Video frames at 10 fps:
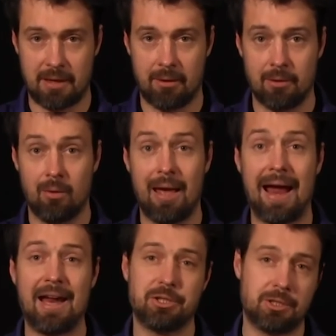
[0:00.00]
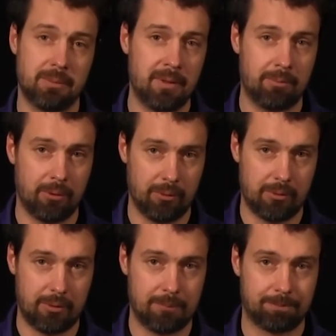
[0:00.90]
scenario, HTTP
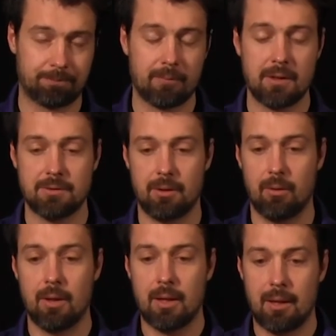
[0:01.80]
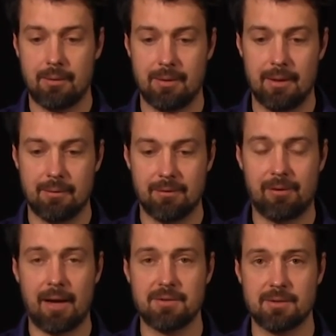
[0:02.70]
protocol. So the
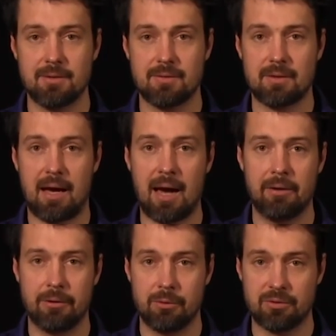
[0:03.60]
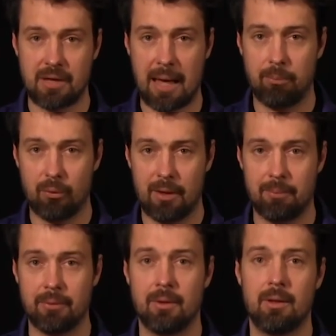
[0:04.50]
devices either use
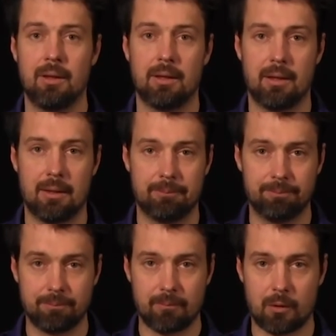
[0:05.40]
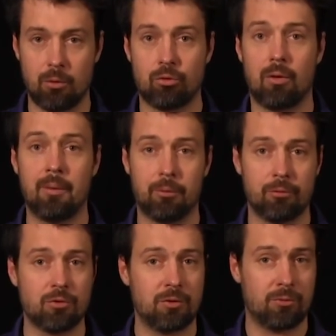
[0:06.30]
CAPWAP, uh, control and
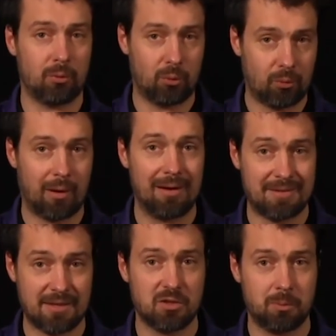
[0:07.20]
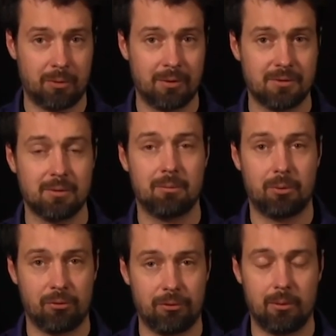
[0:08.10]
provision of, of wireless access points
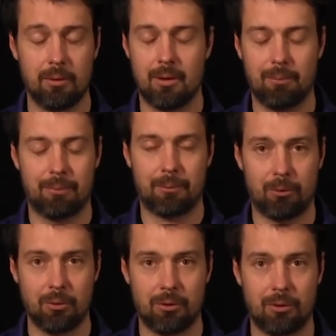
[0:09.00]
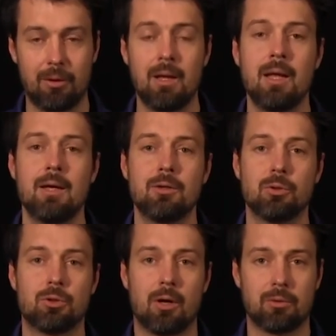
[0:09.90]
portfolio, uh, protocol
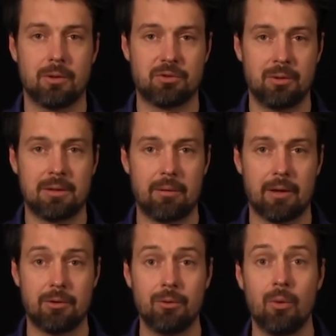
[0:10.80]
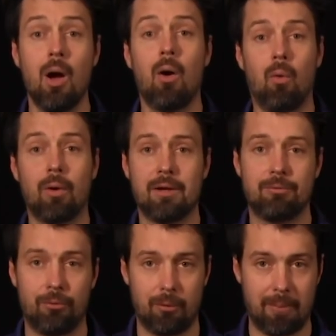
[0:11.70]
to talk to Extreme Cloud IQ, or they
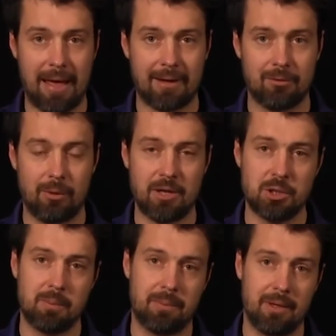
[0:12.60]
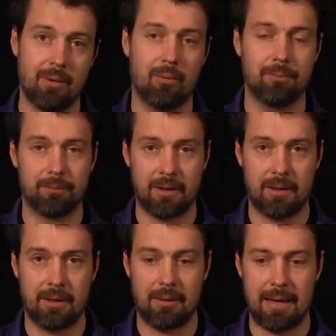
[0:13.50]
fall back to HTTP
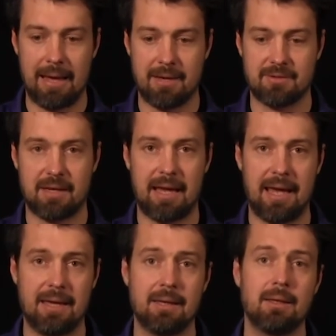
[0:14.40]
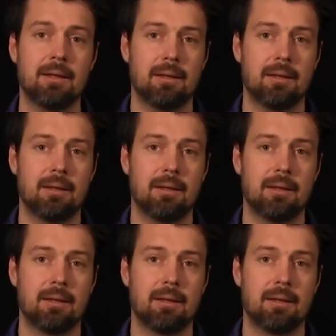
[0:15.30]
uh, as a